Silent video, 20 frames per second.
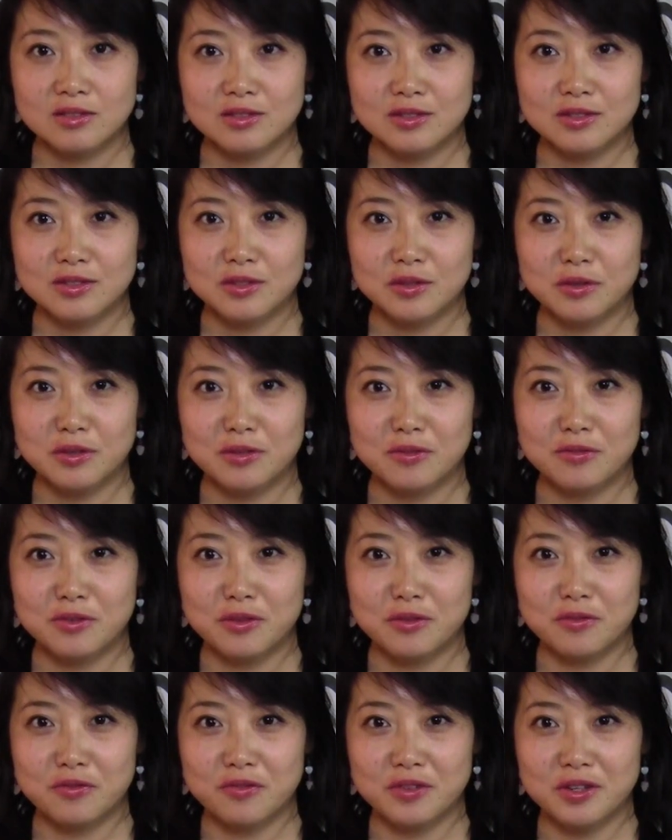So if
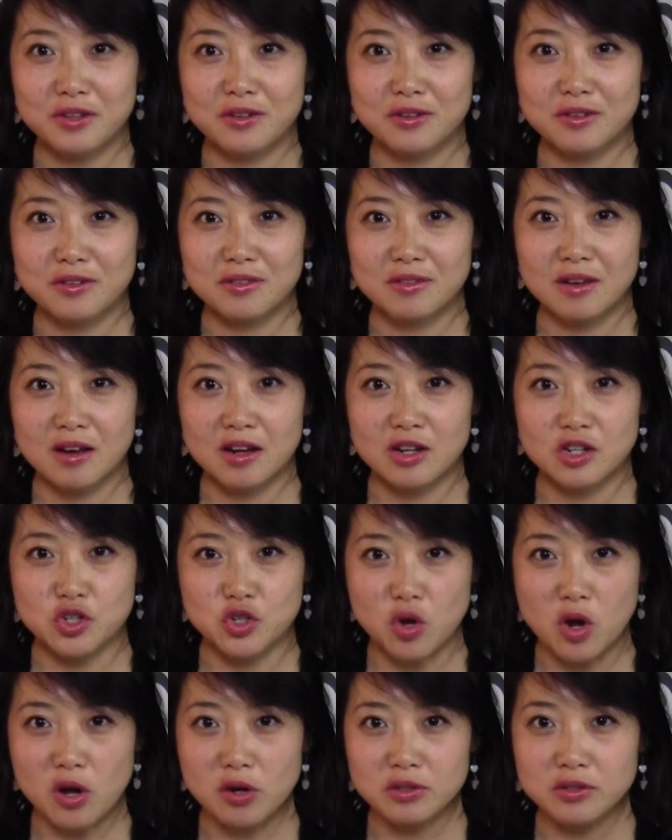you feel a
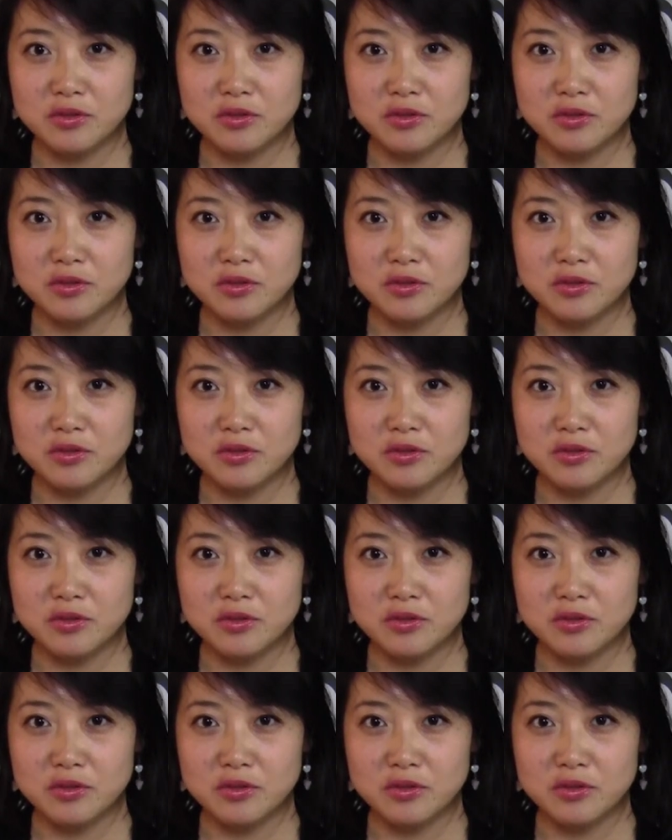draw